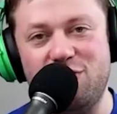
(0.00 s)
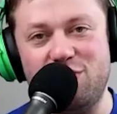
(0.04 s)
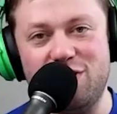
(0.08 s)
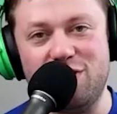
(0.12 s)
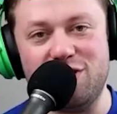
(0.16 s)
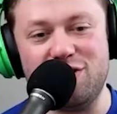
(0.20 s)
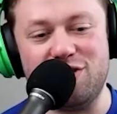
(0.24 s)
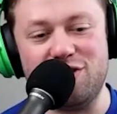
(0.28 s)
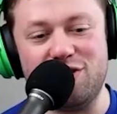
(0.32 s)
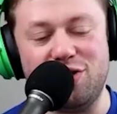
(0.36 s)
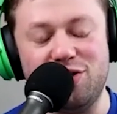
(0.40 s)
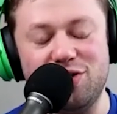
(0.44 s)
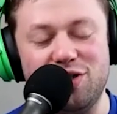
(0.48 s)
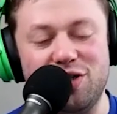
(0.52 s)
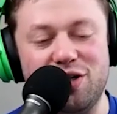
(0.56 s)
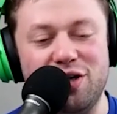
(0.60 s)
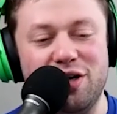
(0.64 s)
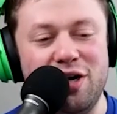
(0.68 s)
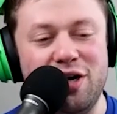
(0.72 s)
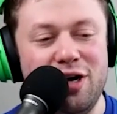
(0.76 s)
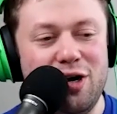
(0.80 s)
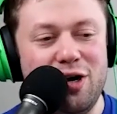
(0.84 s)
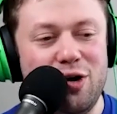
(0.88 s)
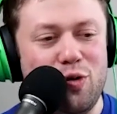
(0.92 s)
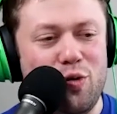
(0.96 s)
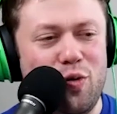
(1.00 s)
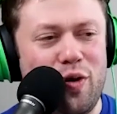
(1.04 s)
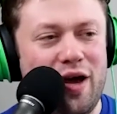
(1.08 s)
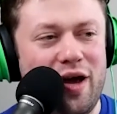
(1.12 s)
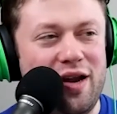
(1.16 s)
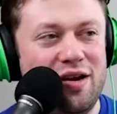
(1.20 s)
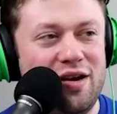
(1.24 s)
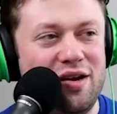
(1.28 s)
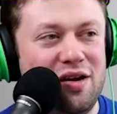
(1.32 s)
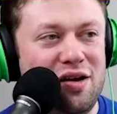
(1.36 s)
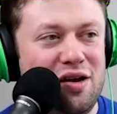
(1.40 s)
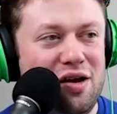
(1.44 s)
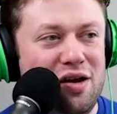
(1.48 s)
Winter Soldier,
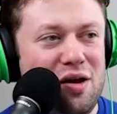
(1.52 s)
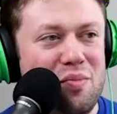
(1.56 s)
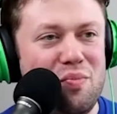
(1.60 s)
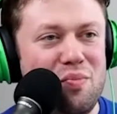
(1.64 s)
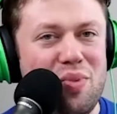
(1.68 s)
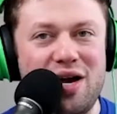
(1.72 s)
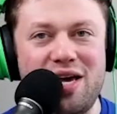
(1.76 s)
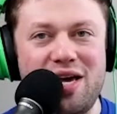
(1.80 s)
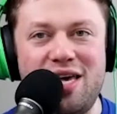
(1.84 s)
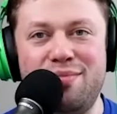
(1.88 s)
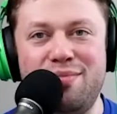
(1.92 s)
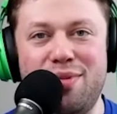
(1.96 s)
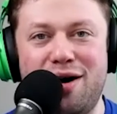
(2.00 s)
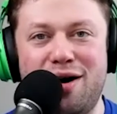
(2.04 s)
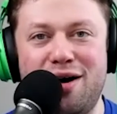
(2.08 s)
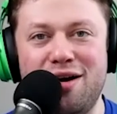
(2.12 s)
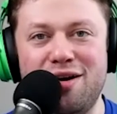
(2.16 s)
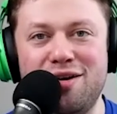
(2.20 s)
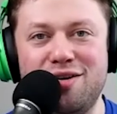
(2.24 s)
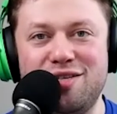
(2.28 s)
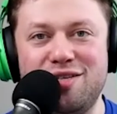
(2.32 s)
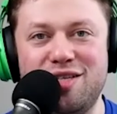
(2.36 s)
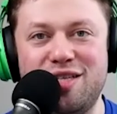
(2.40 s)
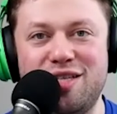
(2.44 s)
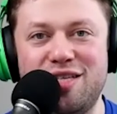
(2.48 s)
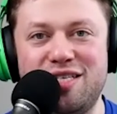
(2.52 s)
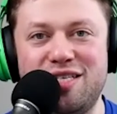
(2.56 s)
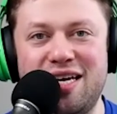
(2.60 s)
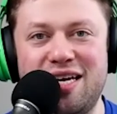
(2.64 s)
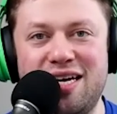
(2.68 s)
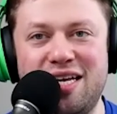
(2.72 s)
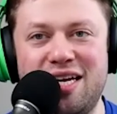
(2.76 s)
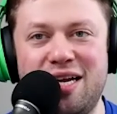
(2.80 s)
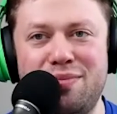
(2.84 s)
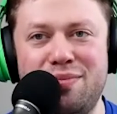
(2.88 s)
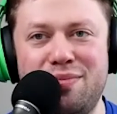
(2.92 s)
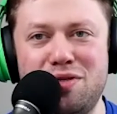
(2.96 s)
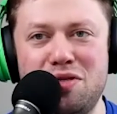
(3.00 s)
when Bucky Barnes in the
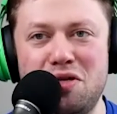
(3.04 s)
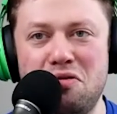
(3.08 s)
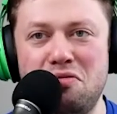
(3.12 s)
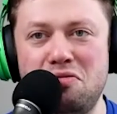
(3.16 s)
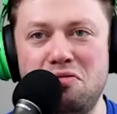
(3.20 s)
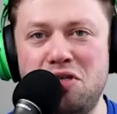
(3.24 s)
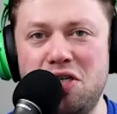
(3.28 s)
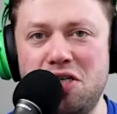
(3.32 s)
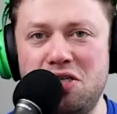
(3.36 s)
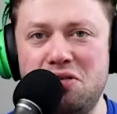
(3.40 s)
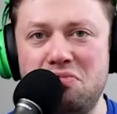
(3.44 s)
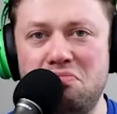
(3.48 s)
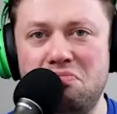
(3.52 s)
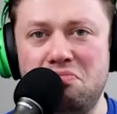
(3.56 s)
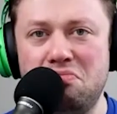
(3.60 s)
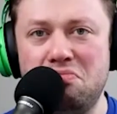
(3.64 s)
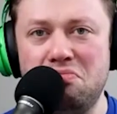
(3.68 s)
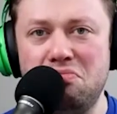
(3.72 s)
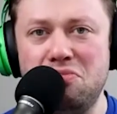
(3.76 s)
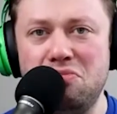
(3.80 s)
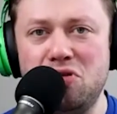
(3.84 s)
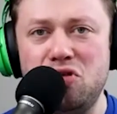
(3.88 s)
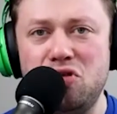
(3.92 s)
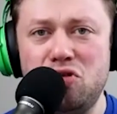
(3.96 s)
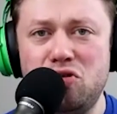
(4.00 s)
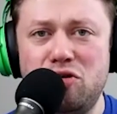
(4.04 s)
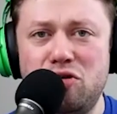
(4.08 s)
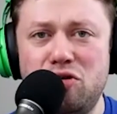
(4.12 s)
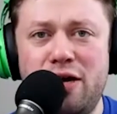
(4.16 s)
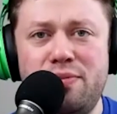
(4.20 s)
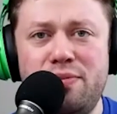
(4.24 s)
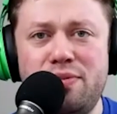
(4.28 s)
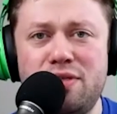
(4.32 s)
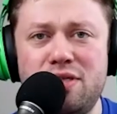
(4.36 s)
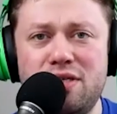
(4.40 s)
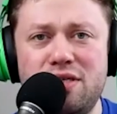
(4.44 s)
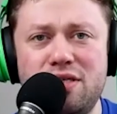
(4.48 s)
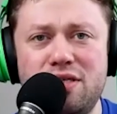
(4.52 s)
second episode just
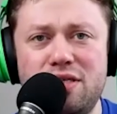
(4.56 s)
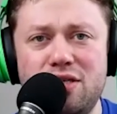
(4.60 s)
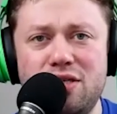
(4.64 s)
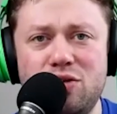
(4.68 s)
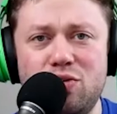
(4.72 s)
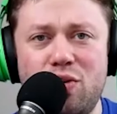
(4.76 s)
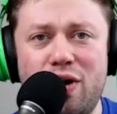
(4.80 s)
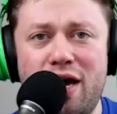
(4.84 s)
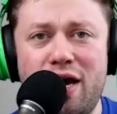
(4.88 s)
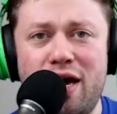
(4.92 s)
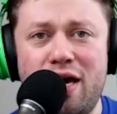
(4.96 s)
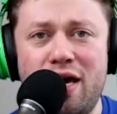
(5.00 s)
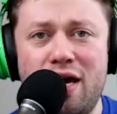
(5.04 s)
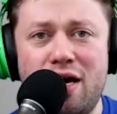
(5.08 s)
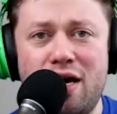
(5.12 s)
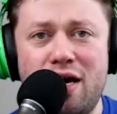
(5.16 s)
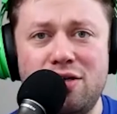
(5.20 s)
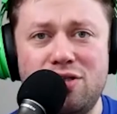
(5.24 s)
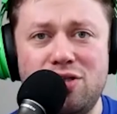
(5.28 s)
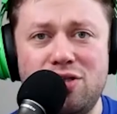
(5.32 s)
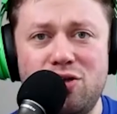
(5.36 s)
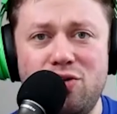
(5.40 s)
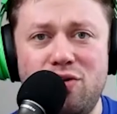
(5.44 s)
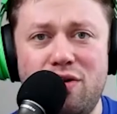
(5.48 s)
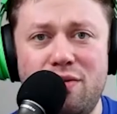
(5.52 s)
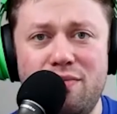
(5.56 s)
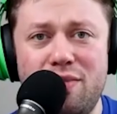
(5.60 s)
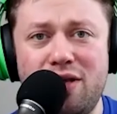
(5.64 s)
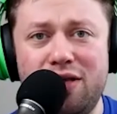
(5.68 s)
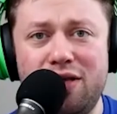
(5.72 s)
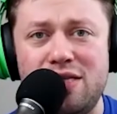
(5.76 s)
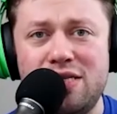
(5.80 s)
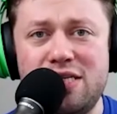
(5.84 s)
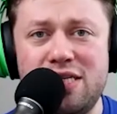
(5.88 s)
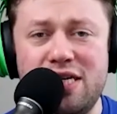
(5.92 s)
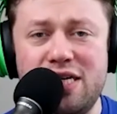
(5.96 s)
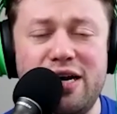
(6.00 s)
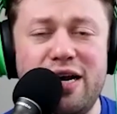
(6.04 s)
traipses his way onto a
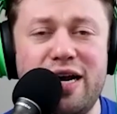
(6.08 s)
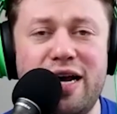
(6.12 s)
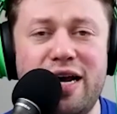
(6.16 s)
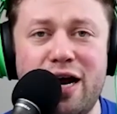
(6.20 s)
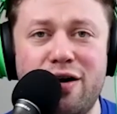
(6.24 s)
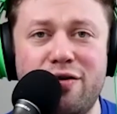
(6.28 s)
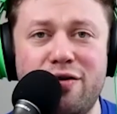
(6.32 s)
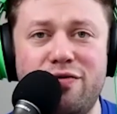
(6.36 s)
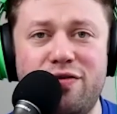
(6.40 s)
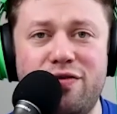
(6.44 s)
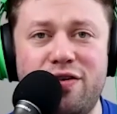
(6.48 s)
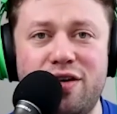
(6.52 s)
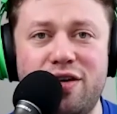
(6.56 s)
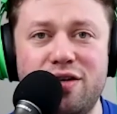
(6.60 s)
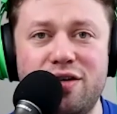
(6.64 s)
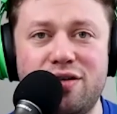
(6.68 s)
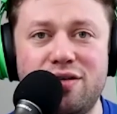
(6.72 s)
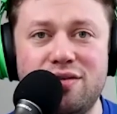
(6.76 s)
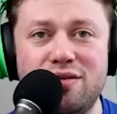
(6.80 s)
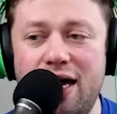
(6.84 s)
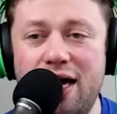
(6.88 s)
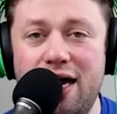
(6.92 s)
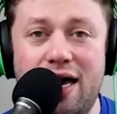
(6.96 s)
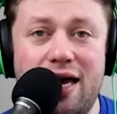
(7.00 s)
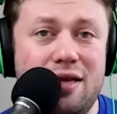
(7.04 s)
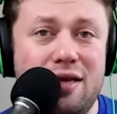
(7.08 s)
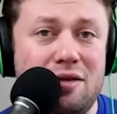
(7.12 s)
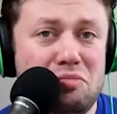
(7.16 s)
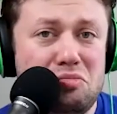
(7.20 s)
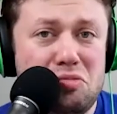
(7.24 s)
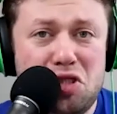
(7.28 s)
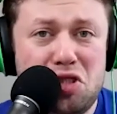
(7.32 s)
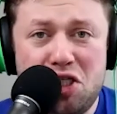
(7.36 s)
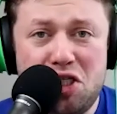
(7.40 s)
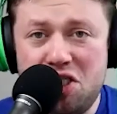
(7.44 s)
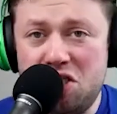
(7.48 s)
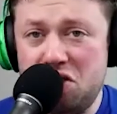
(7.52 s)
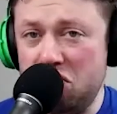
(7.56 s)
military airfield and
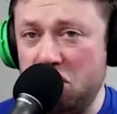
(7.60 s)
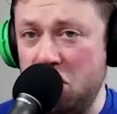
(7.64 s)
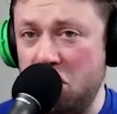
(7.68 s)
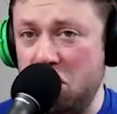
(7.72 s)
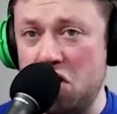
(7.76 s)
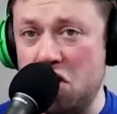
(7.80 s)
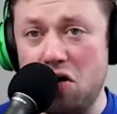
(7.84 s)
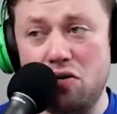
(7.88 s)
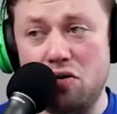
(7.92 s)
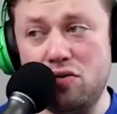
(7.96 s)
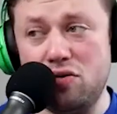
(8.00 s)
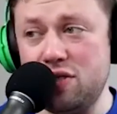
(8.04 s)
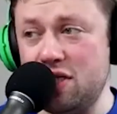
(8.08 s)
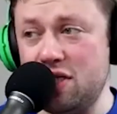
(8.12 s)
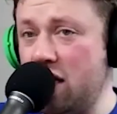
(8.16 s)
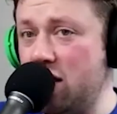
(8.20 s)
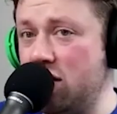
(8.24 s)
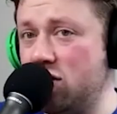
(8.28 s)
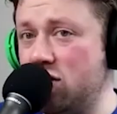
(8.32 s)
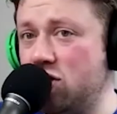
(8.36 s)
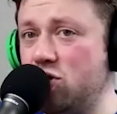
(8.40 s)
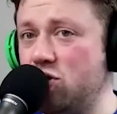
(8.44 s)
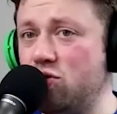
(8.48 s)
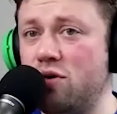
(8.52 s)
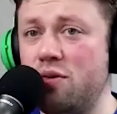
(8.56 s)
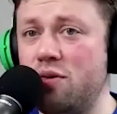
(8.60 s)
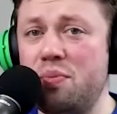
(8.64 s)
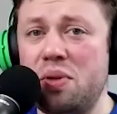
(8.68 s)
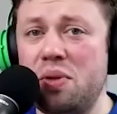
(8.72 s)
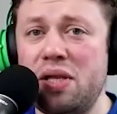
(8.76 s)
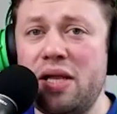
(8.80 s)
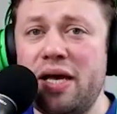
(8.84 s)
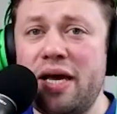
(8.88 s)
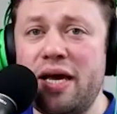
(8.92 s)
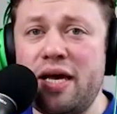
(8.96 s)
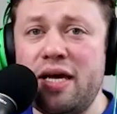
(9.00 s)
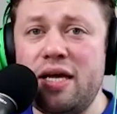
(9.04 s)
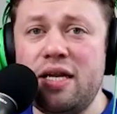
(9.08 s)
just goes onto a
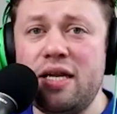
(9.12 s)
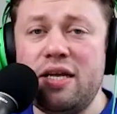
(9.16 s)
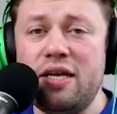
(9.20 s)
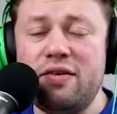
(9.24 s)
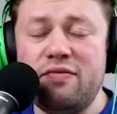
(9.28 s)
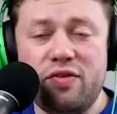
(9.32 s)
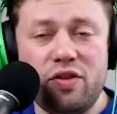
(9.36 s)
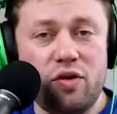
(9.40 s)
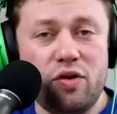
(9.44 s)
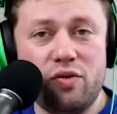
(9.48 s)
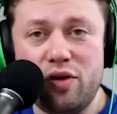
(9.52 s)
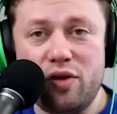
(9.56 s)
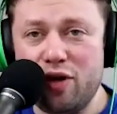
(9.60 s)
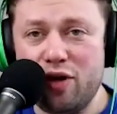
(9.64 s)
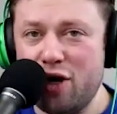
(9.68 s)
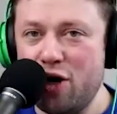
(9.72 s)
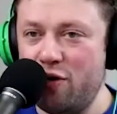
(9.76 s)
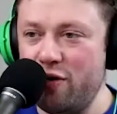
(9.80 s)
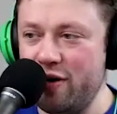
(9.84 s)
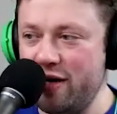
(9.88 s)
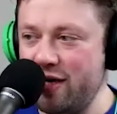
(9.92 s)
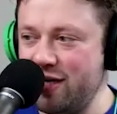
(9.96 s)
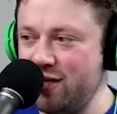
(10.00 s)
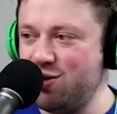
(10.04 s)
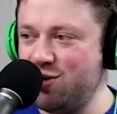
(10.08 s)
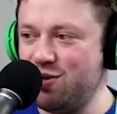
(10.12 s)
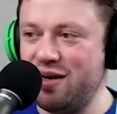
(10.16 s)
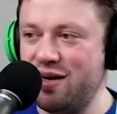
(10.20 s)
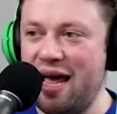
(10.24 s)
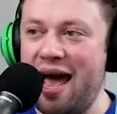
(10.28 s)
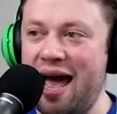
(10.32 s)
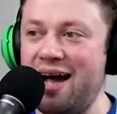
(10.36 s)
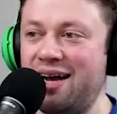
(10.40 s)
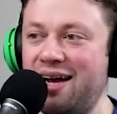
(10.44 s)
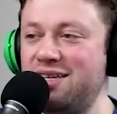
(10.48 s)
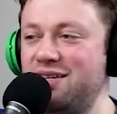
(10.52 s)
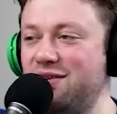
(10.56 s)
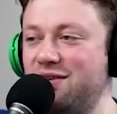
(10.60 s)
plane, even though they're going into an
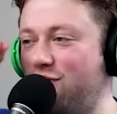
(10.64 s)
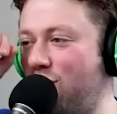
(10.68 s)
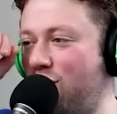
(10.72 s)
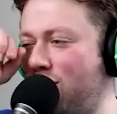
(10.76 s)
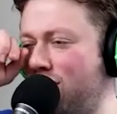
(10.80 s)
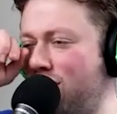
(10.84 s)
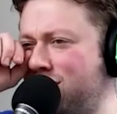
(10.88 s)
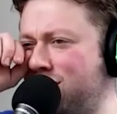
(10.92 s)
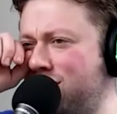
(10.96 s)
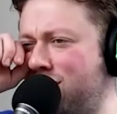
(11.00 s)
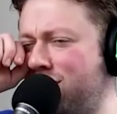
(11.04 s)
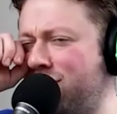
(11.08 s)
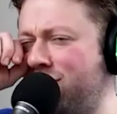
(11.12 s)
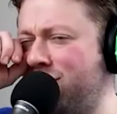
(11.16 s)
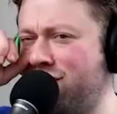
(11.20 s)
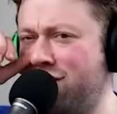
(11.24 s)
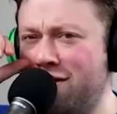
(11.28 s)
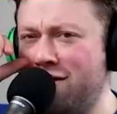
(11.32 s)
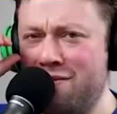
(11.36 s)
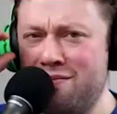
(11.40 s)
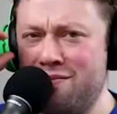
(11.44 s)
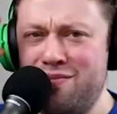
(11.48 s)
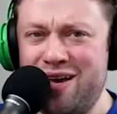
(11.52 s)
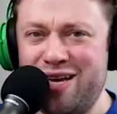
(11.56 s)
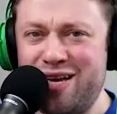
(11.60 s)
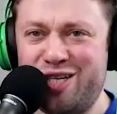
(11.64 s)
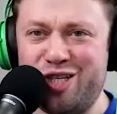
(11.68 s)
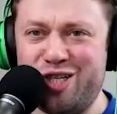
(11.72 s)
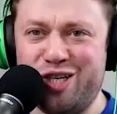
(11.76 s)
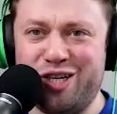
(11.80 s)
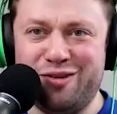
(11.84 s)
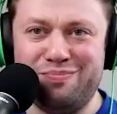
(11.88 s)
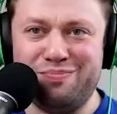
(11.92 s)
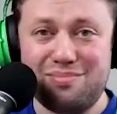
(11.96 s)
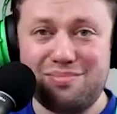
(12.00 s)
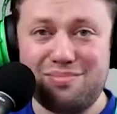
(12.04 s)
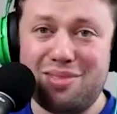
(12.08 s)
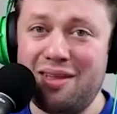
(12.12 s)
active war zone for a
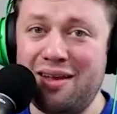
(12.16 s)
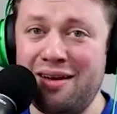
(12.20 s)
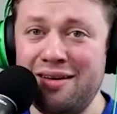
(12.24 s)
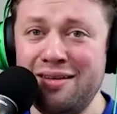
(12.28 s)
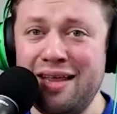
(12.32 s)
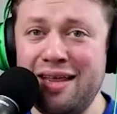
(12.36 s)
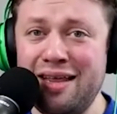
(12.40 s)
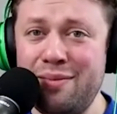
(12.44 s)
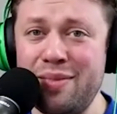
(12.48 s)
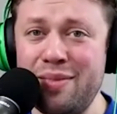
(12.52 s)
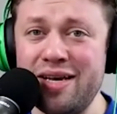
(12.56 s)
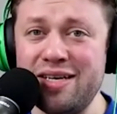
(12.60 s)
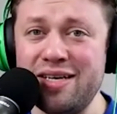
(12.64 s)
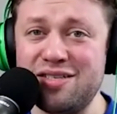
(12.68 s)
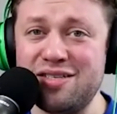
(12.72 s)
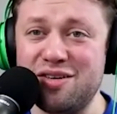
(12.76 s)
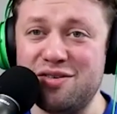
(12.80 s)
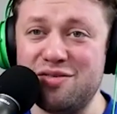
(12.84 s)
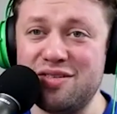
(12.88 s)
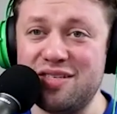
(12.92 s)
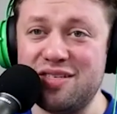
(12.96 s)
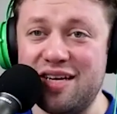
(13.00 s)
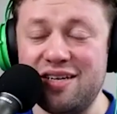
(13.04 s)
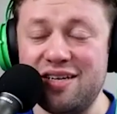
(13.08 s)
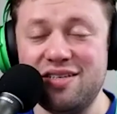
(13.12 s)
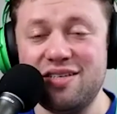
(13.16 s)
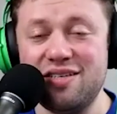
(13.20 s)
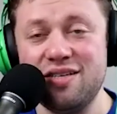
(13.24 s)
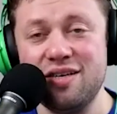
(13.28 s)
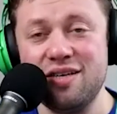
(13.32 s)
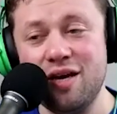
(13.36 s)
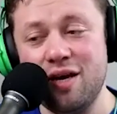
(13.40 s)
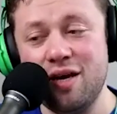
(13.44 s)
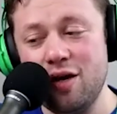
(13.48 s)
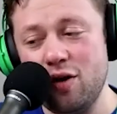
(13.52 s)
mission. That makes no sense.